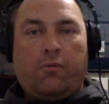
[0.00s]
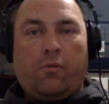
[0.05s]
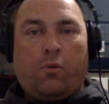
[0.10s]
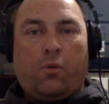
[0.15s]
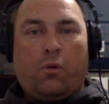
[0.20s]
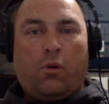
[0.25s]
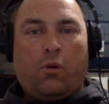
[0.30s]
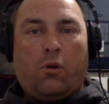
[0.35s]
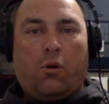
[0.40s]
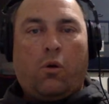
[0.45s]

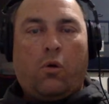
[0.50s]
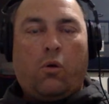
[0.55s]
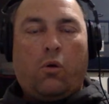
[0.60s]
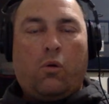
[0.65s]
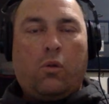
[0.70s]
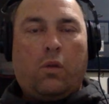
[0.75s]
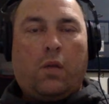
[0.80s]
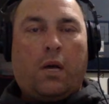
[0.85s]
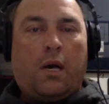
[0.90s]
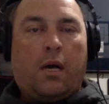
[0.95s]
for a
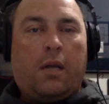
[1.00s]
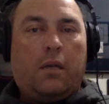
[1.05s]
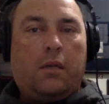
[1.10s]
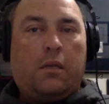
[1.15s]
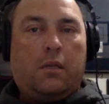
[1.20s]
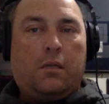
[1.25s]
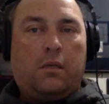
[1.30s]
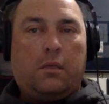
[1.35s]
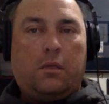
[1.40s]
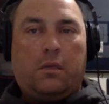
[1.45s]
whole lot
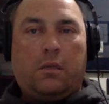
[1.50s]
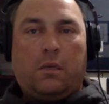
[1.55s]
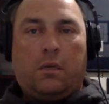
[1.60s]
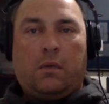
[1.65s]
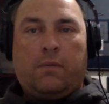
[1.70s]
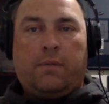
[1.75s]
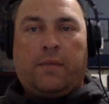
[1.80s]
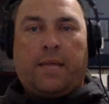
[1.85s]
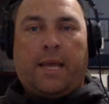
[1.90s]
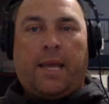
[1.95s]

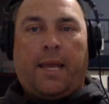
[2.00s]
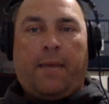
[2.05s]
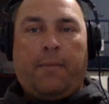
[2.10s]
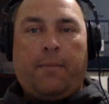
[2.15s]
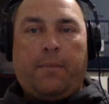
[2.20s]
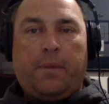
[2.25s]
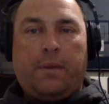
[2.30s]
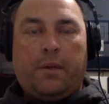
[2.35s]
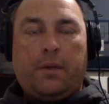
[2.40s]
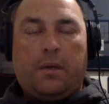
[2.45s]
of the game.